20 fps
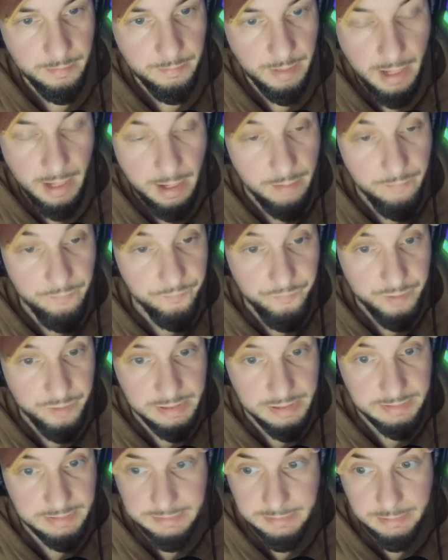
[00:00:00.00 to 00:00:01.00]

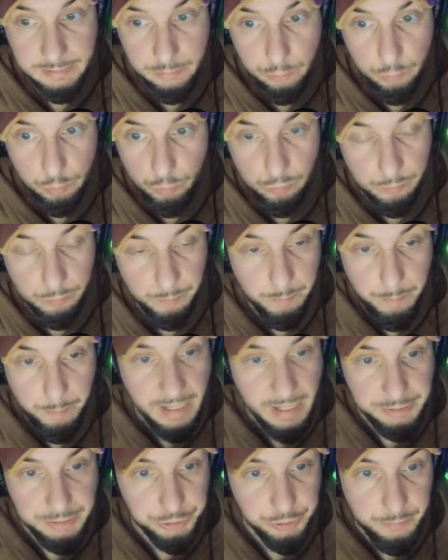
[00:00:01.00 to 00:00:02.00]
Every single
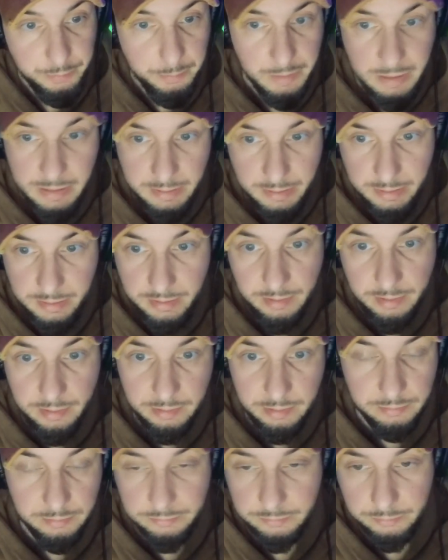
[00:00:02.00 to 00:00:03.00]
major
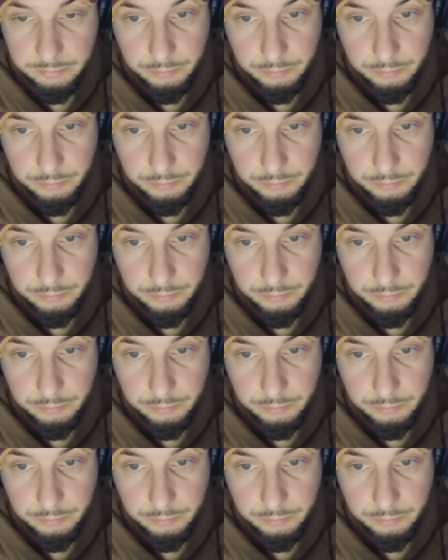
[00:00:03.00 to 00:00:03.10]
media,